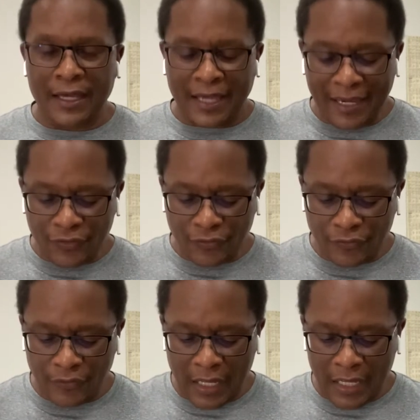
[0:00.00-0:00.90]

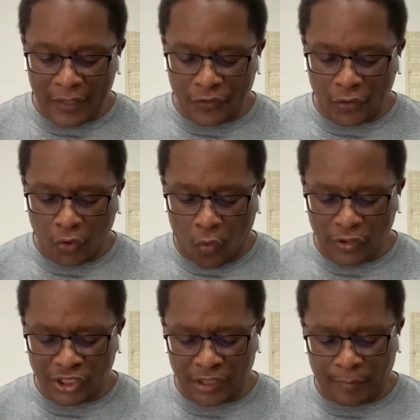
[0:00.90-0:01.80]
exercise
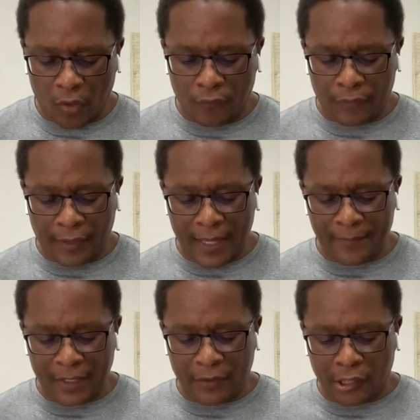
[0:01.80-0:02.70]
lordship over them,
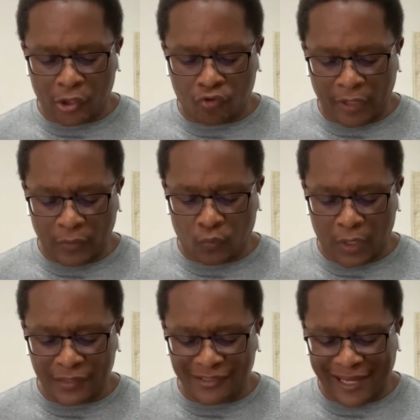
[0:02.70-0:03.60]
and their great
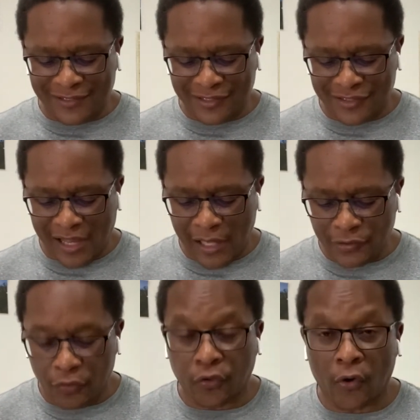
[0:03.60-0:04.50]
ones exercise
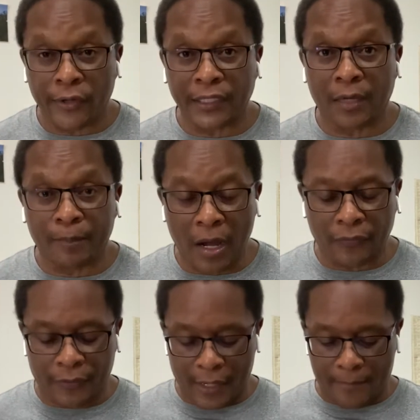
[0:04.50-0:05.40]
authority
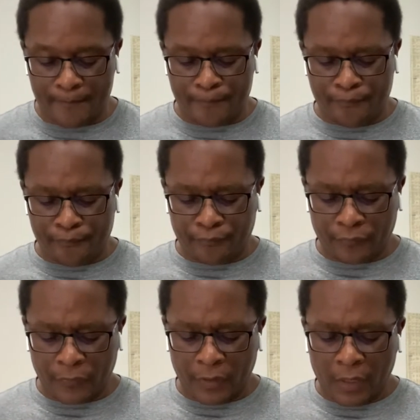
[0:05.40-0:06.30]
upon them.
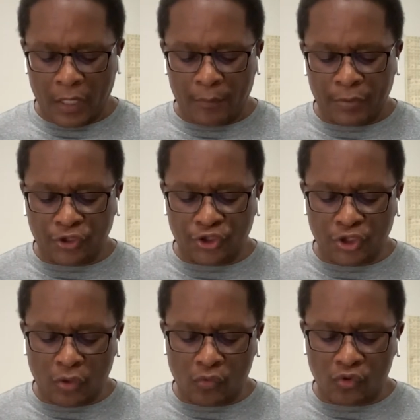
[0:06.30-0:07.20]
But
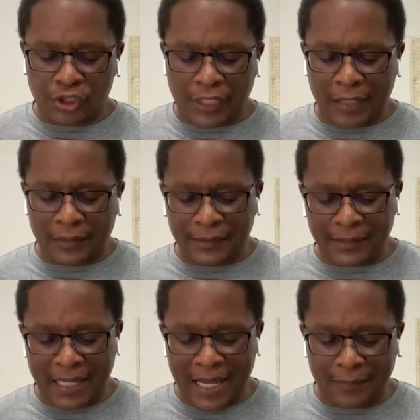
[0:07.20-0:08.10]
so shall it
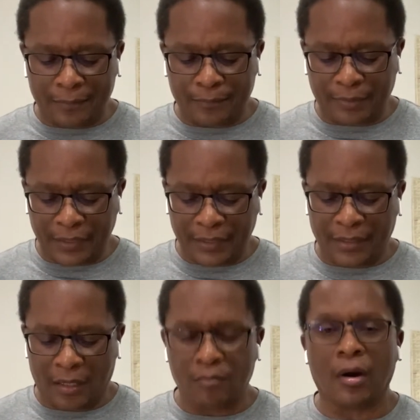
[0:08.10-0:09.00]
not be
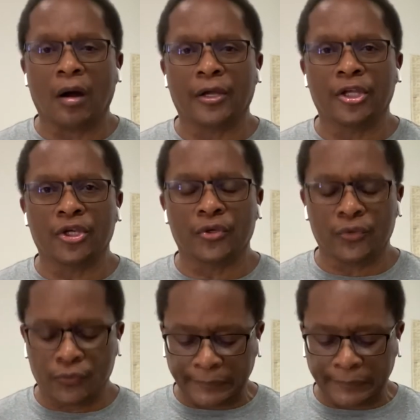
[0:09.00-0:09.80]
among you.